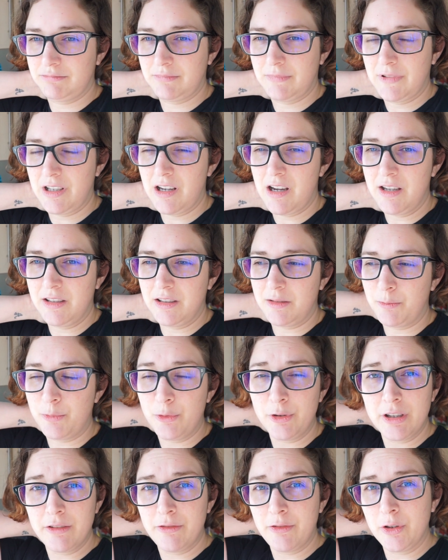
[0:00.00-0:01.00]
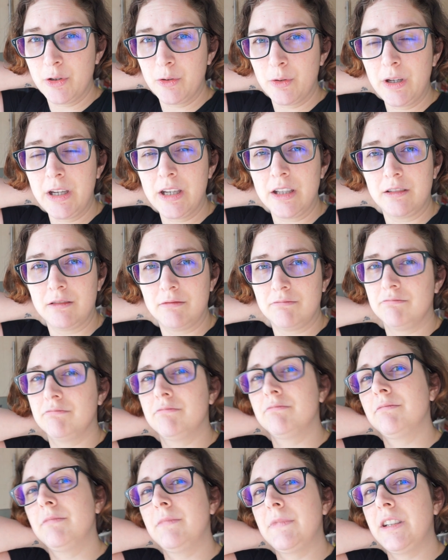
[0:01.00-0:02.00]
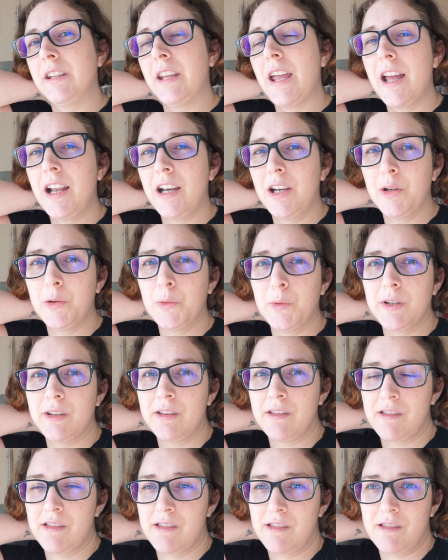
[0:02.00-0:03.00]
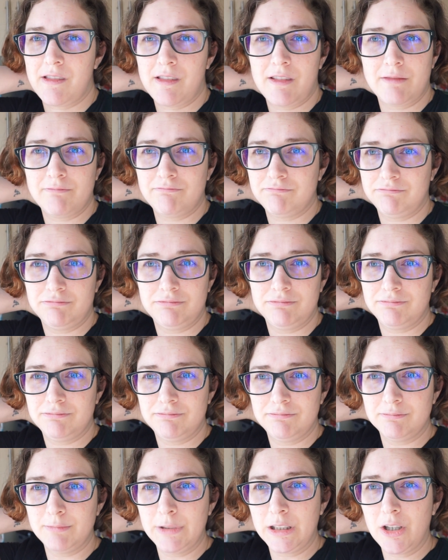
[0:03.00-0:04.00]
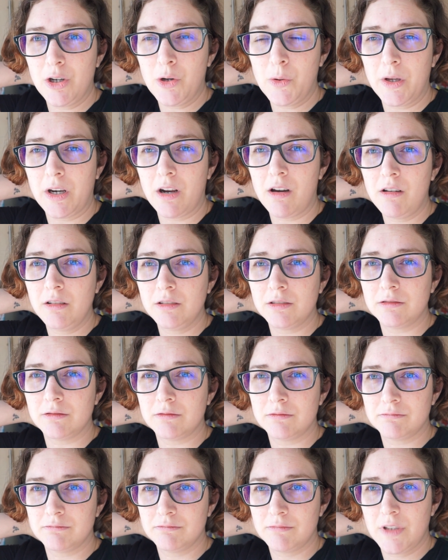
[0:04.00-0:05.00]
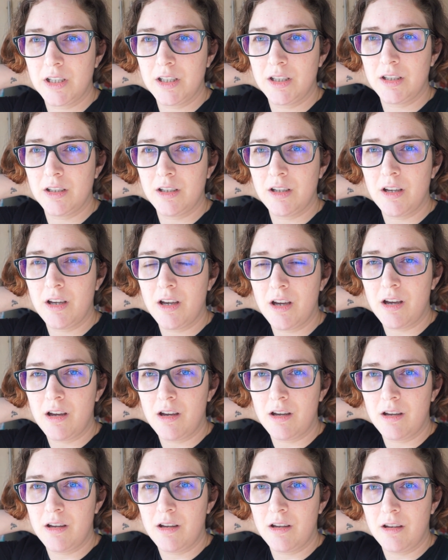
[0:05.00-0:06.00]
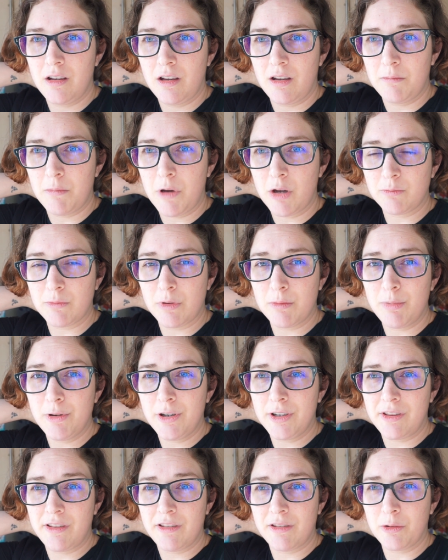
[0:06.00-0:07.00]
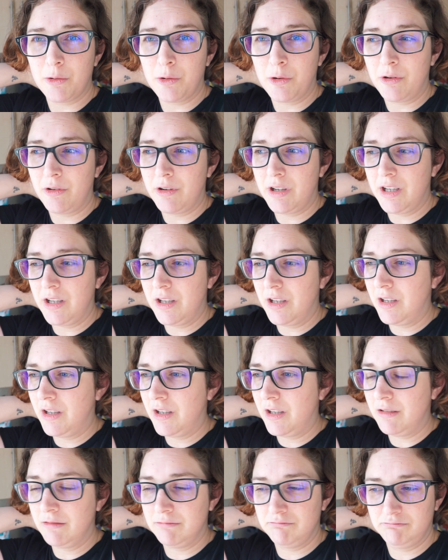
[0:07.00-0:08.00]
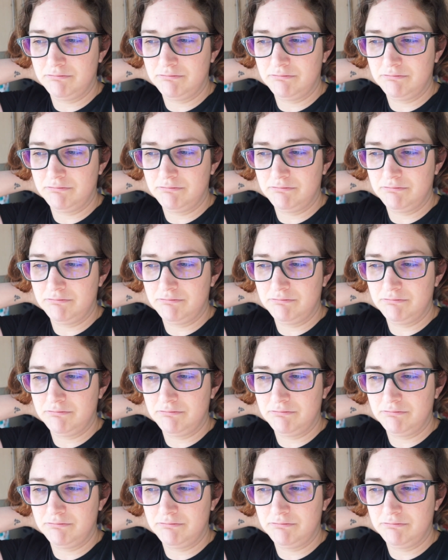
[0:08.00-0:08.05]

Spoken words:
kind of brief you in, tell you what's been going on about my birth story,